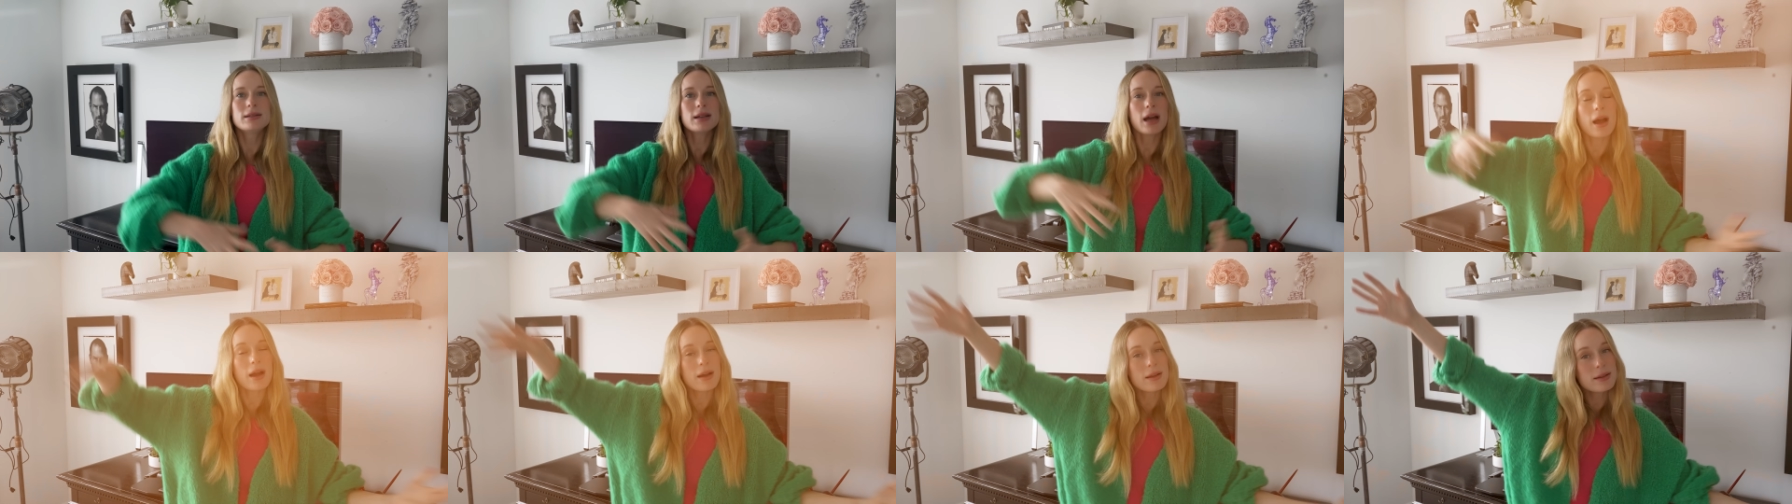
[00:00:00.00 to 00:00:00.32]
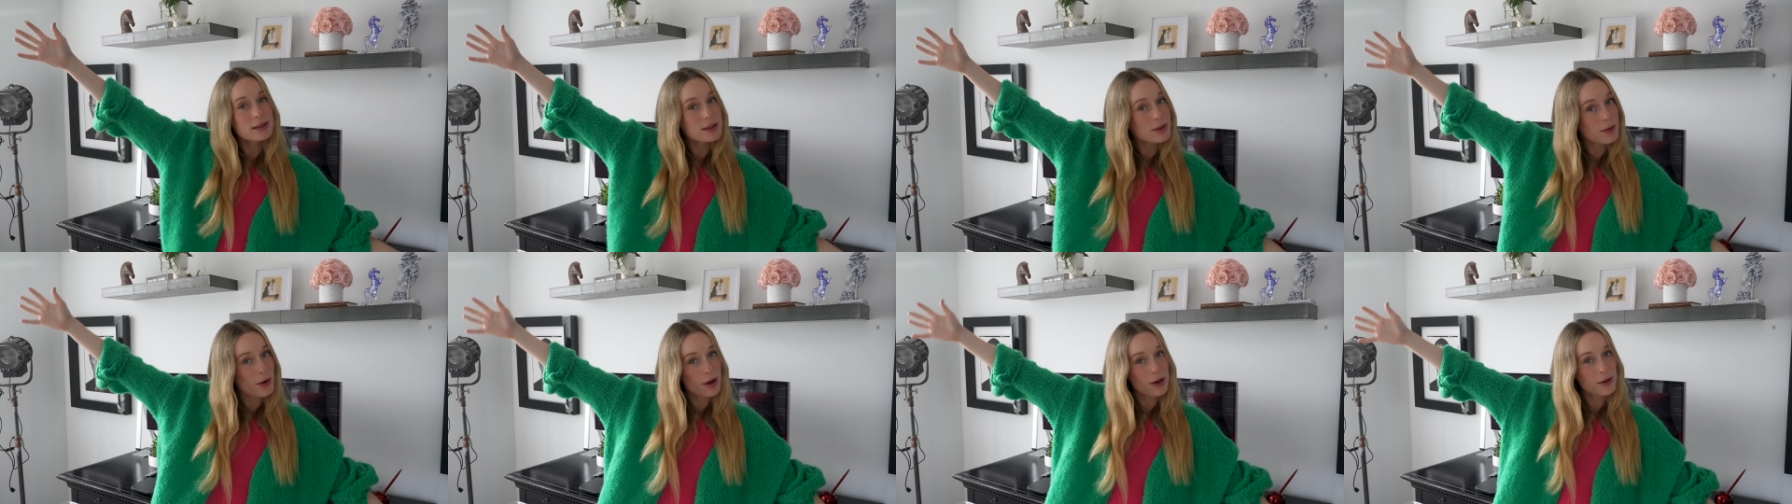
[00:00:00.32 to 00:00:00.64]

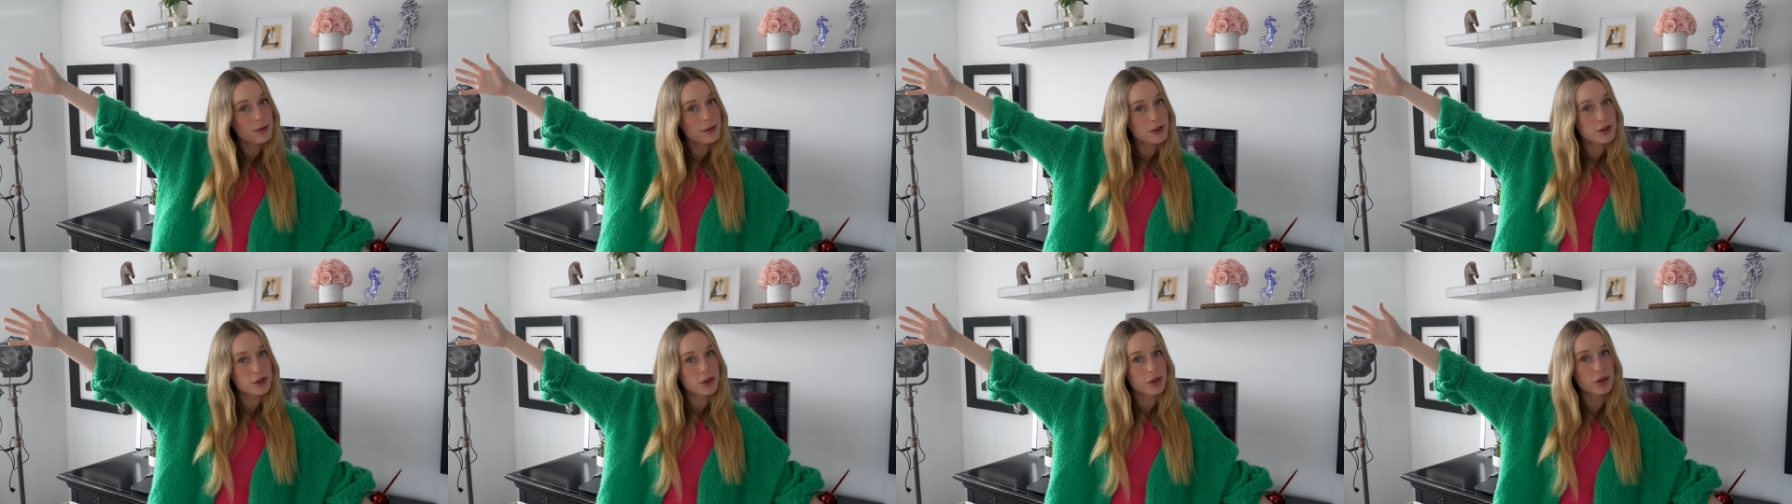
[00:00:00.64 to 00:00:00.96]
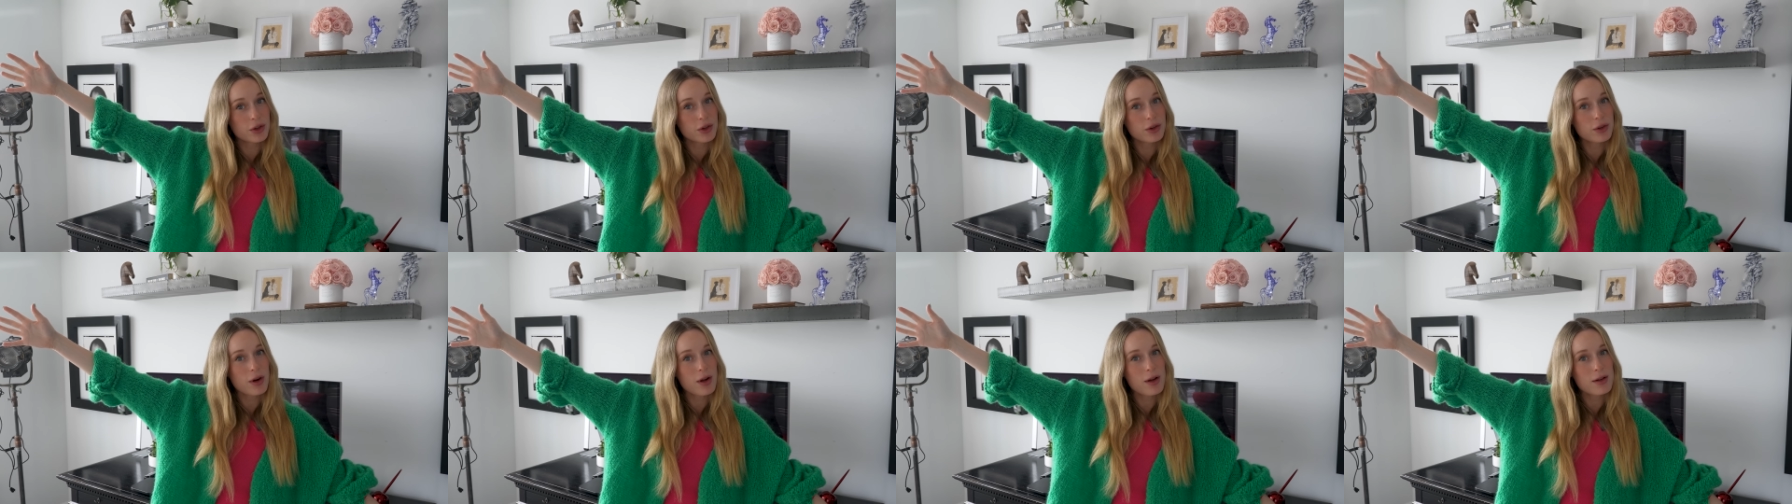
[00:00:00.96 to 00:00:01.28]
Tons of artificial
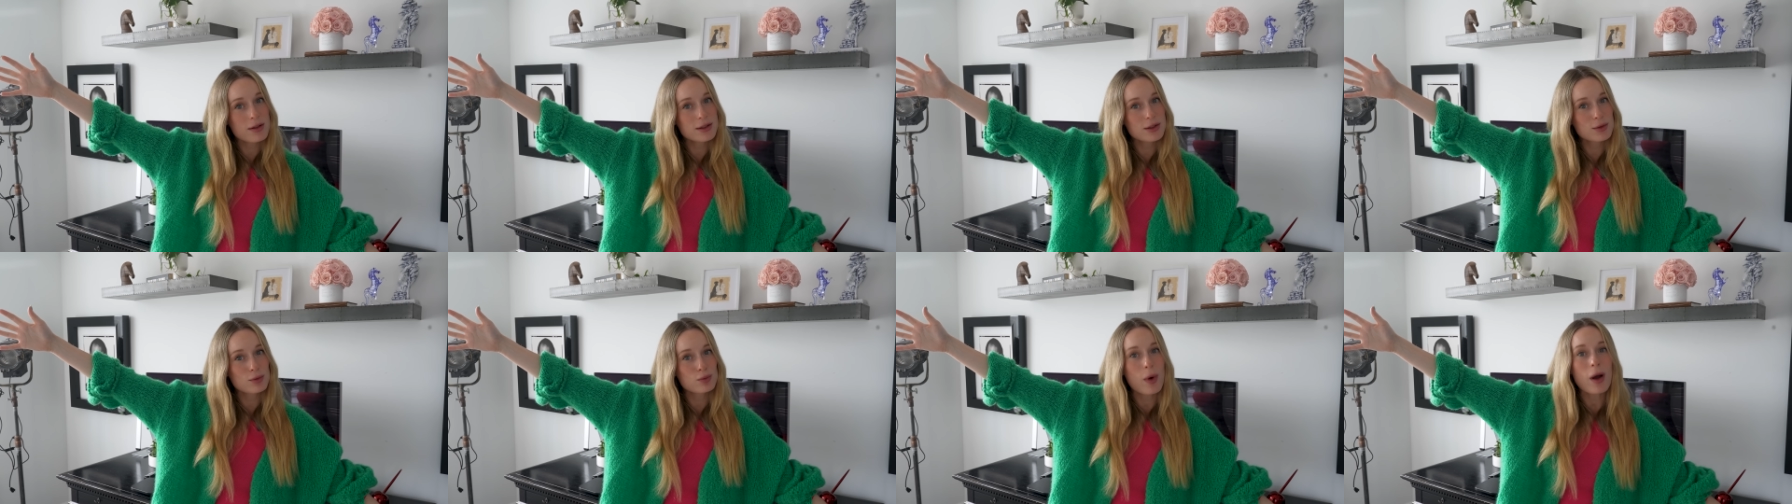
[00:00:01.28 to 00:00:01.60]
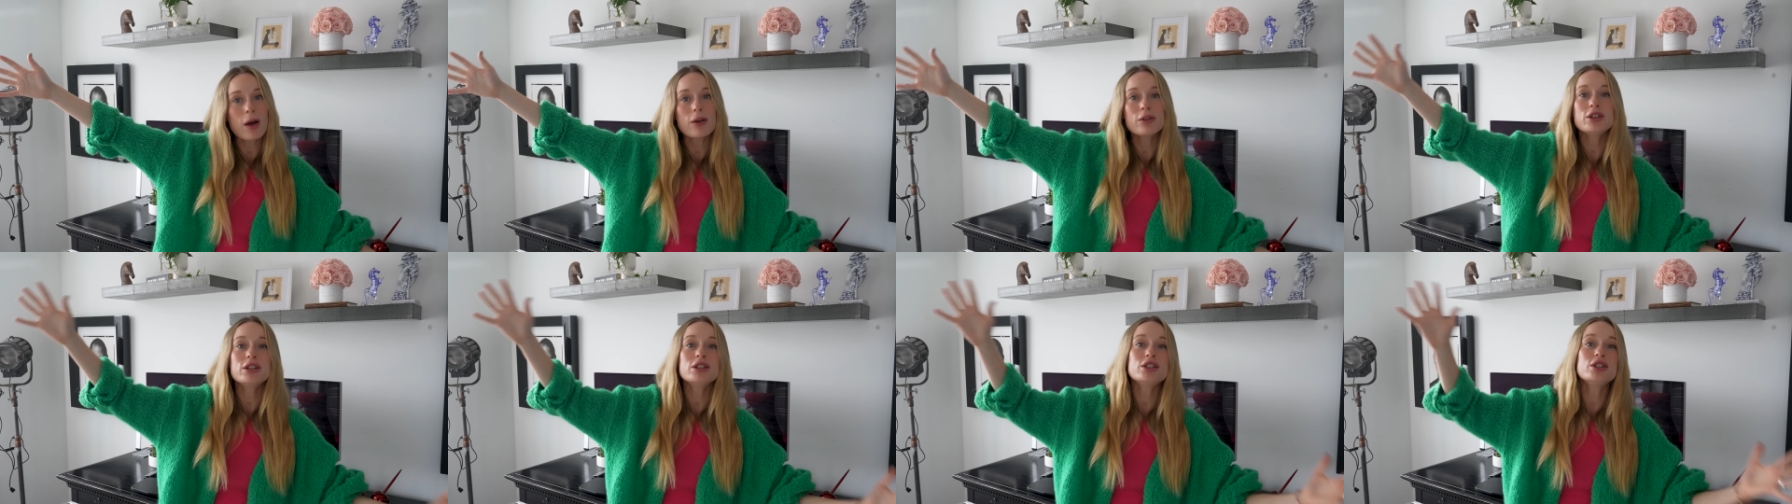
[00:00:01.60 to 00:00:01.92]
neurons
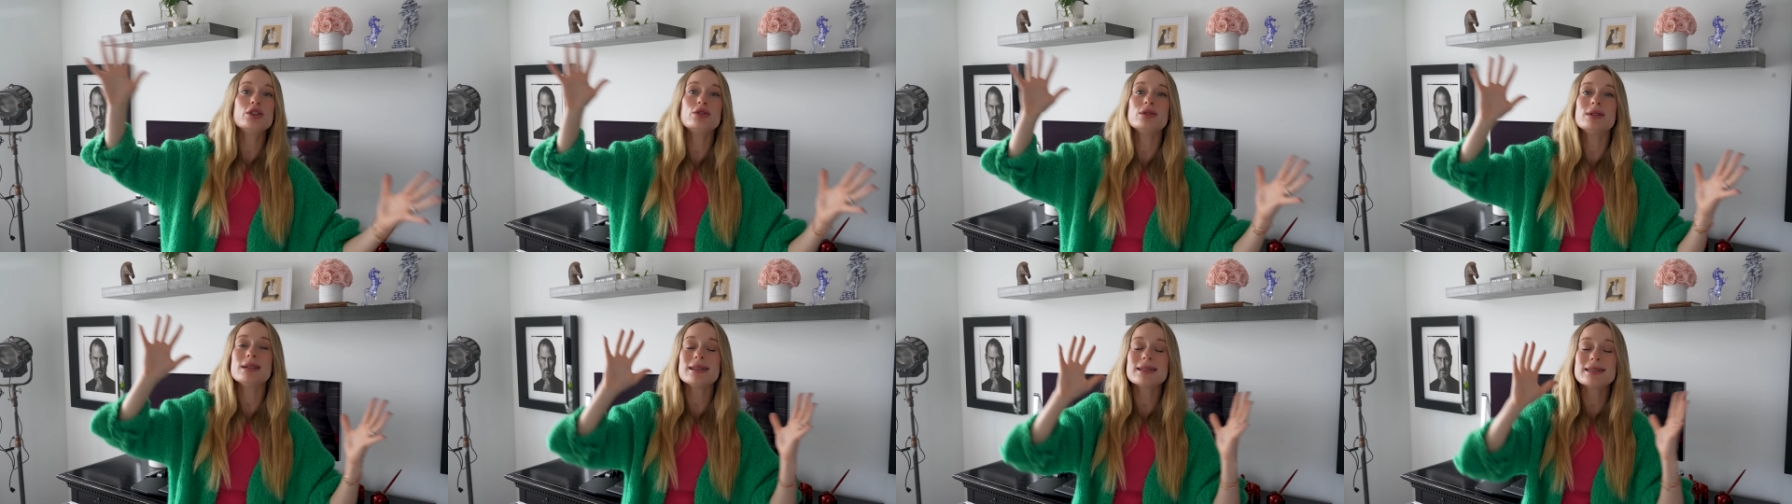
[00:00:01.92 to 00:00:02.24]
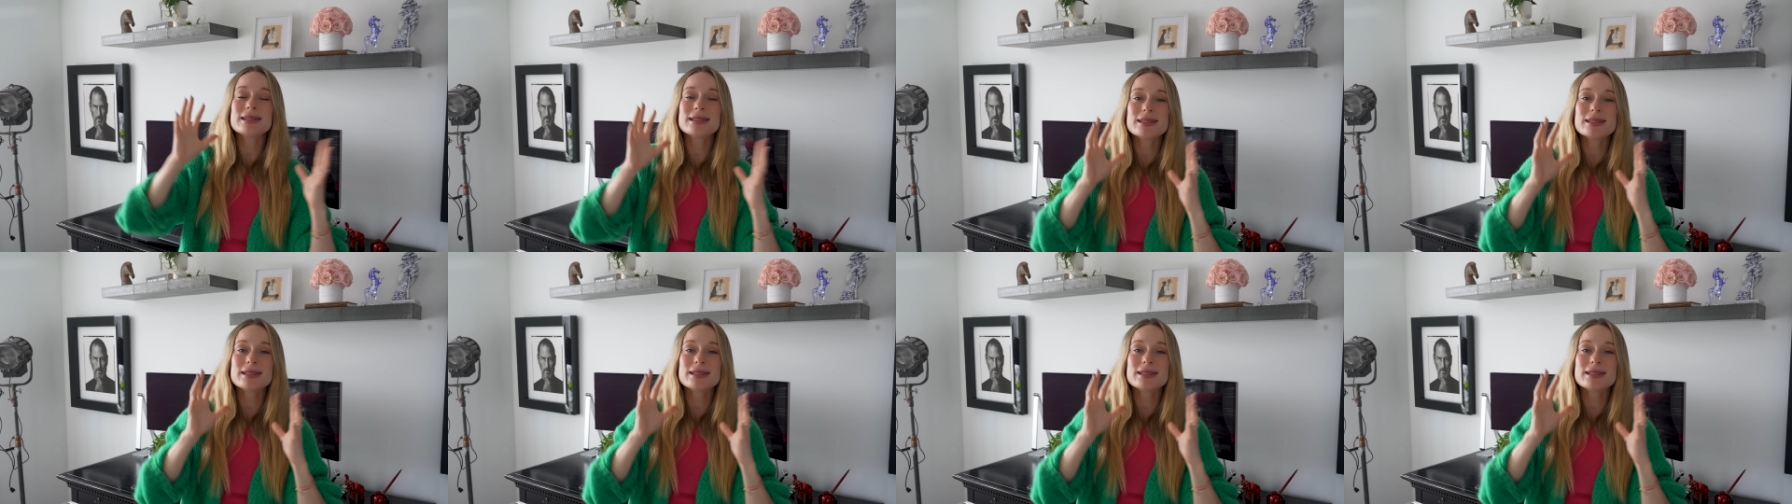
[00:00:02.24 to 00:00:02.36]
while just using